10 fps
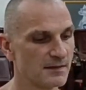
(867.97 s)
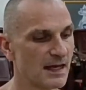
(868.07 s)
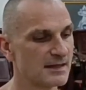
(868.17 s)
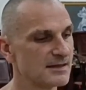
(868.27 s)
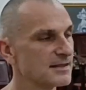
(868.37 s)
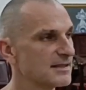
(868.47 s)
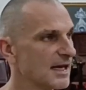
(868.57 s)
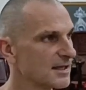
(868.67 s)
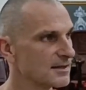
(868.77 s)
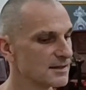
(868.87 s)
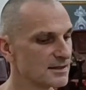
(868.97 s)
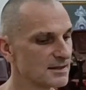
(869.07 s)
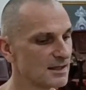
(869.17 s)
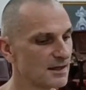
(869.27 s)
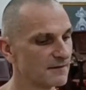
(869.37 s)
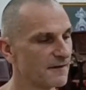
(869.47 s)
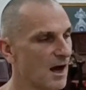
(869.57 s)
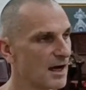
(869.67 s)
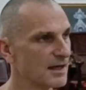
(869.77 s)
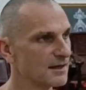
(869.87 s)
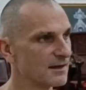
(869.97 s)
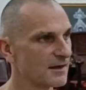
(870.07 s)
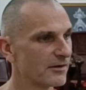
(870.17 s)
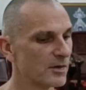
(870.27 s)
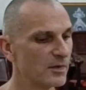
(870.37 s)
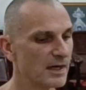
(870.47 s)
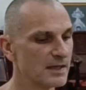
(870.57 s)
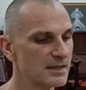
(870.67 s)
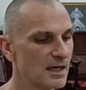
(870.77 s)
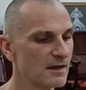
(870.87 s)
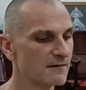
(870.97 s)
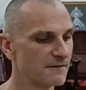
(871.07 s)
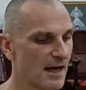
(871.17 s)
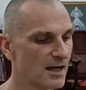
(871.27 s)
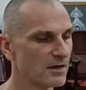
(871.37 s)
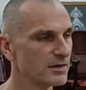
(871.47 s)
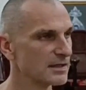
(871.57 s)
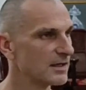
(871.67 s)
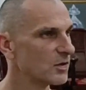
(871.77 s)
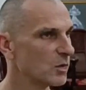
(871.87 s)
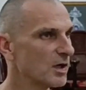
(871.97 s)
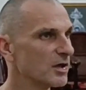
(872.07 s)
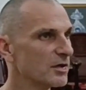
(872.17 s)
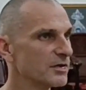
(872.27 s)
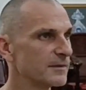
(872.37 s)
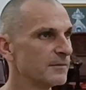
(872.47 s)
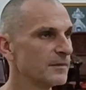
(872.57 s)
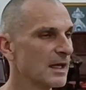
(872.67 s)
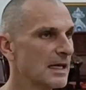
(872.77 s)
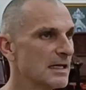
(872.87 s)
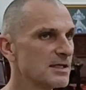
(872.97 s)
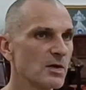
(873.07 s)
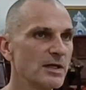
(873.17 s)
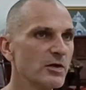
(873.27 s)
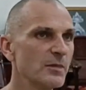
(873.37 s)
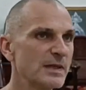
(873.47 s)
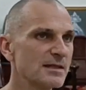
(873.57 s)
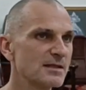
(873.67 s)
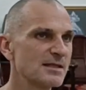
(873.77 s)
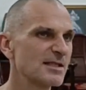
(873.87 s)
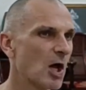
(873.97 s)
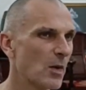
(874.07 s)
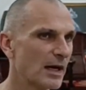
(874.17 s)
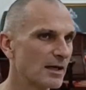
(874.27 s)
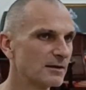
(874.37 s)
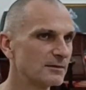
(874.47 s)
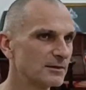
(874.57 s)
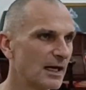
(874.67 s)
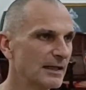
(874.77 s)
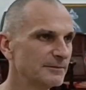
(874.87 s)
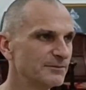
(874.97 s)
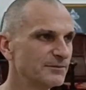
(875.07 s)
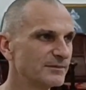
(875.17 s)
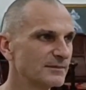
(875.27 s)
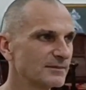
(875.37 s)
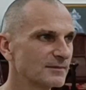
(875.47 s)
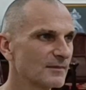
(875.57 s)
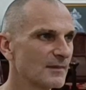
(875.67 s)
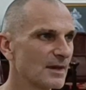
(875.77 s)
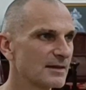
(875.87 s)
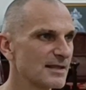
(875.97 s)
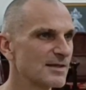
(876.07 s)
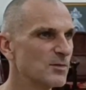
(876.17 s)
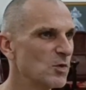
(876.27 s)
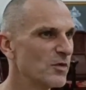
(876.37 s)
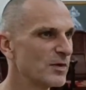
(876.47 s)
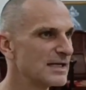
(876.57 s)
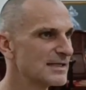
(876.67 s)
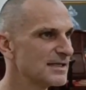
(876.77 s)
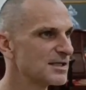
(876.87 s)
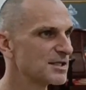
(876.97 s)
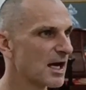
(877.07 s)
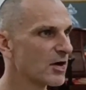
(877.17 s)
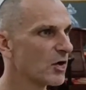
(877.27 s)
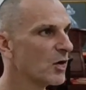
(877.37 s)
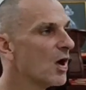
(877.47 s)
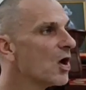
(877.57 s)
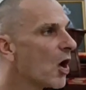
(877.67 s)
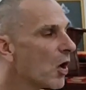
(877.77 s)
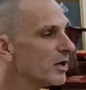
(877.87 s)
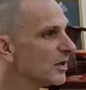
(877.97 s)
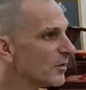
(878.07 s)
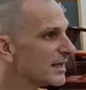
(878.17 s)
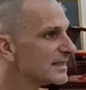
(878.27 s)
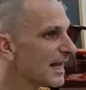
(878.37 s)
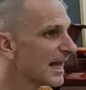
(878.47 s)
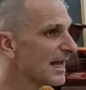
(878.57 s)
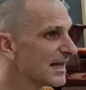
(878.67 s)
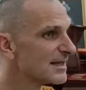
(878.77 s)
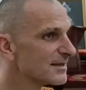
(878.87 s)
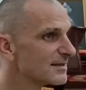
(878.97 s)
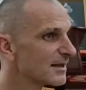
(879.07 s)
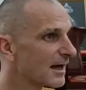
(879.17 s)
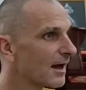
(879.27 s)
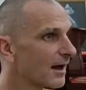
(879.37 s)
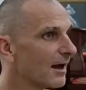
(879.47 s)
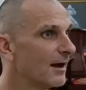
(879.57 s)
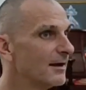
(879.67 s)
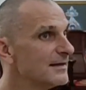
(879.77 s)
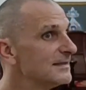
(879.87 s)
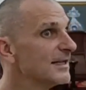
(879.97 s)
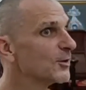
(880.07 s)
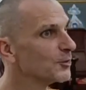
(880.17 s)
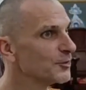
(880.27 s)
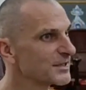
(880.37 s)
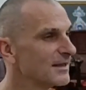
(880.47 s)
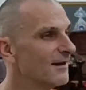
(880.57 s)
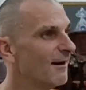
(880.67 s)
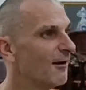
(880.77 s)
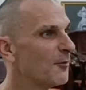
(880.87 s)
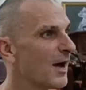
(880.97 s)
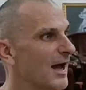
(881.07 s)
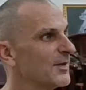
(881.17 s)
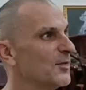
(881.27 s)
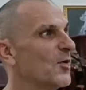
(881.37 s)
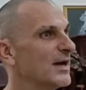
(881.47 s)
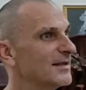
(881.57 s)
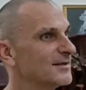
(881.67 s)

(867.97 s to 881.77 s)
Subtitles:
That is the second fine thoroughbred found in the world. So a little bit slower, right? Doesn't move when it sees the shadow, only when its hairs are tickled by the point.